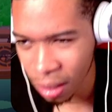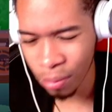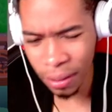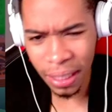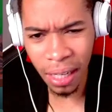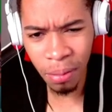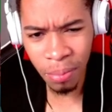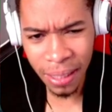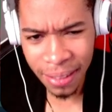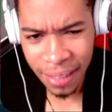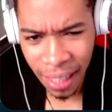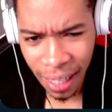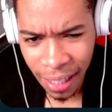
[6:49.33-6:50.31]
Oh, y'all
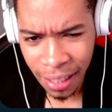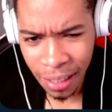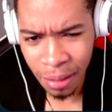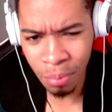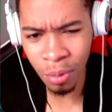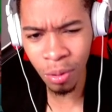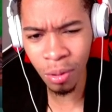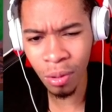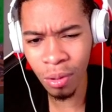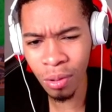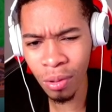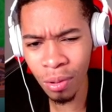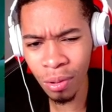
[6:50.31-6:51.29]
man dying,
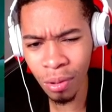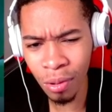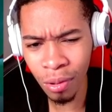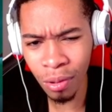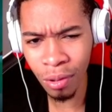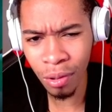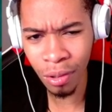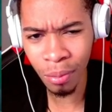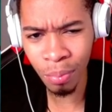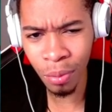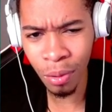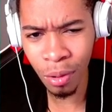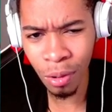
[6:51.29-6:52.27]
bro.
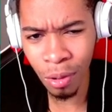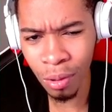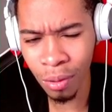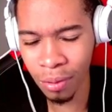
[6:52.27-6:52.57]
bro.